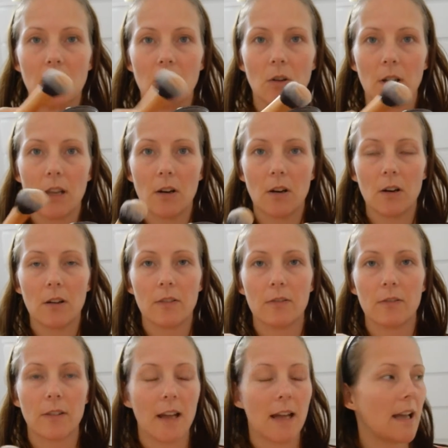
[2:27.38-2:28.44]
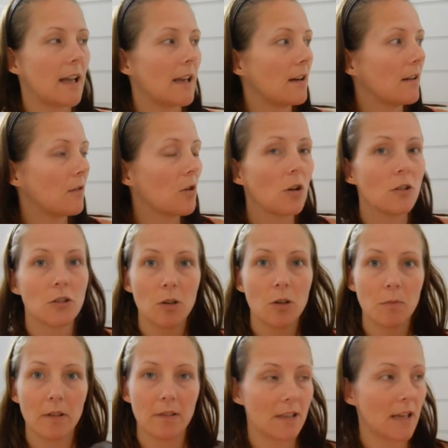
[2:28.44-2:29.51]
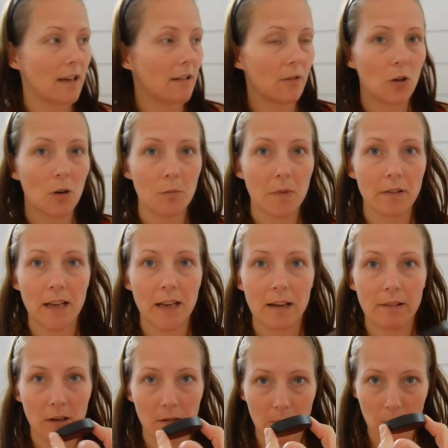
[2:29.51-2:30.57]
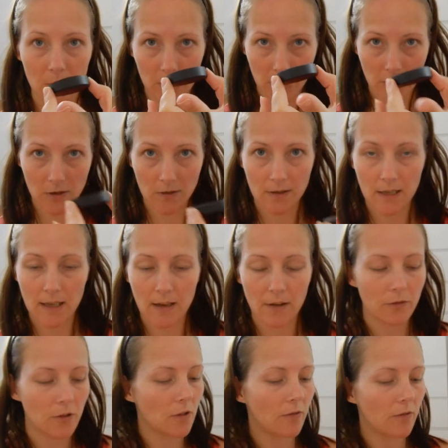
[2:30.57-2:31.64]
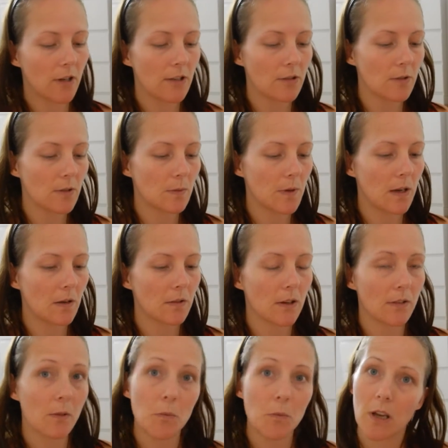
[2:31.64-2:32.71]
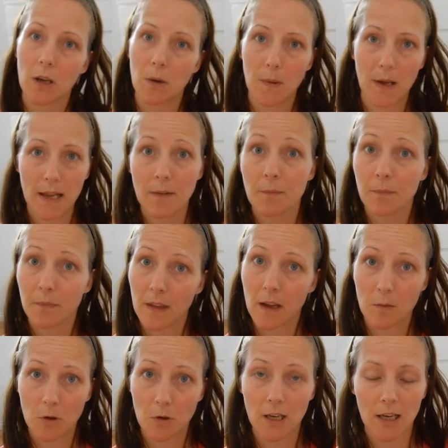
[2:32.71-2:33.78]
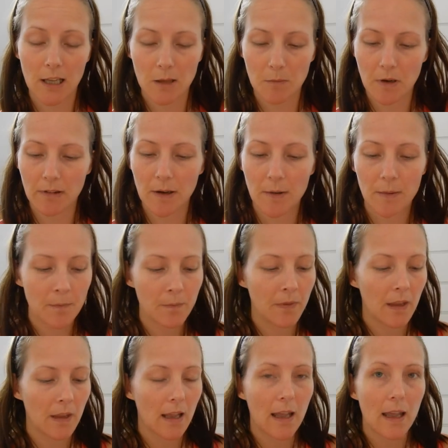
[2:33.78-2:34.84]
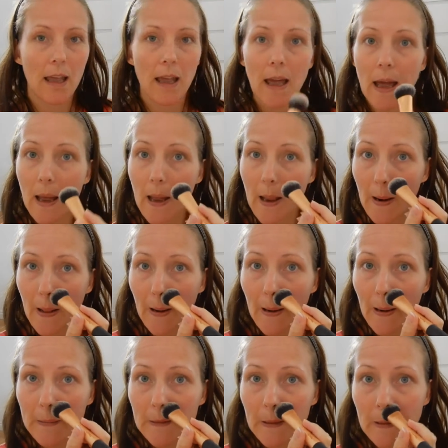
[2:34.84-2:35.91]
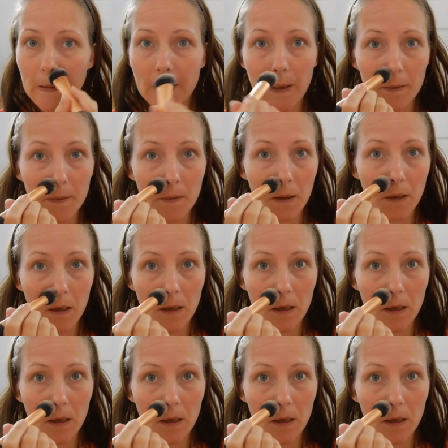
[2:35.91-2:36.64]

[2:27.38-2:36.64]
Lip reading: knock it off, and I've got two mirrors here. I've got a mirror here, and I'm going to use the viewfinder as well. So if I'm looking away, I'm looking in the mirror, and I literally just